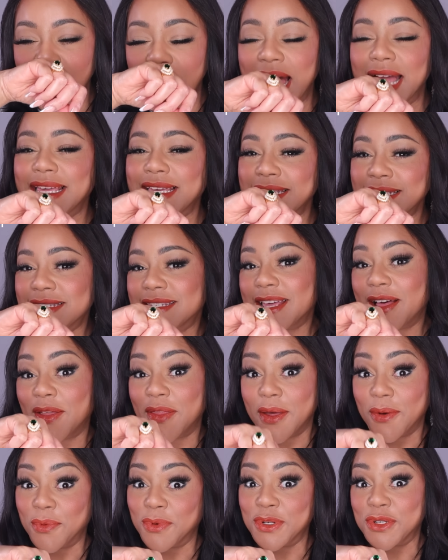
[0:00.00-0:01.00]
I can tell
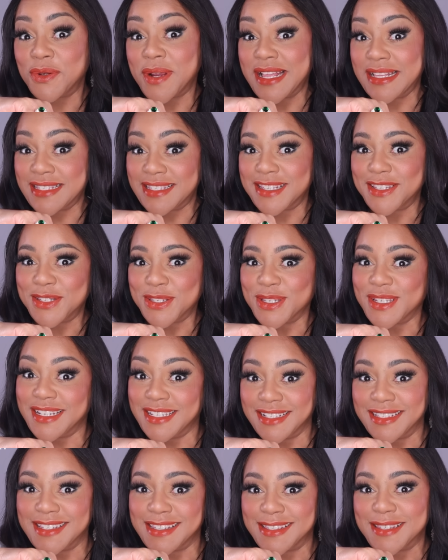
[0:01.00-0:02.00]
that we're
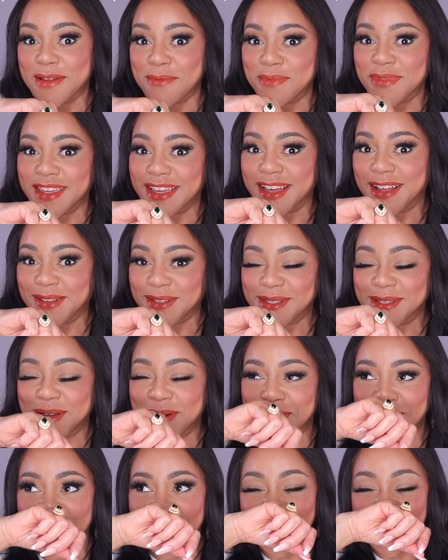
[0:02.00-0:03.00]
transitioning to something else
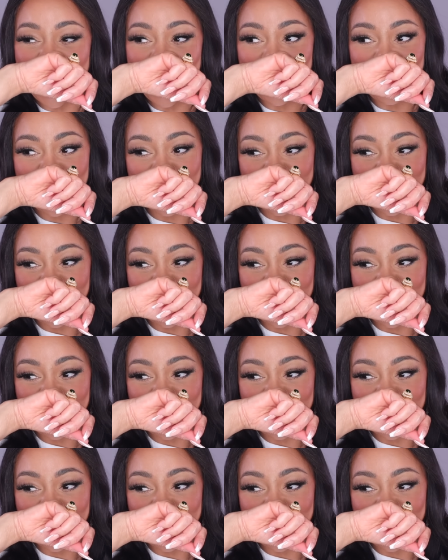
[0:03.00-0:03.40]
already.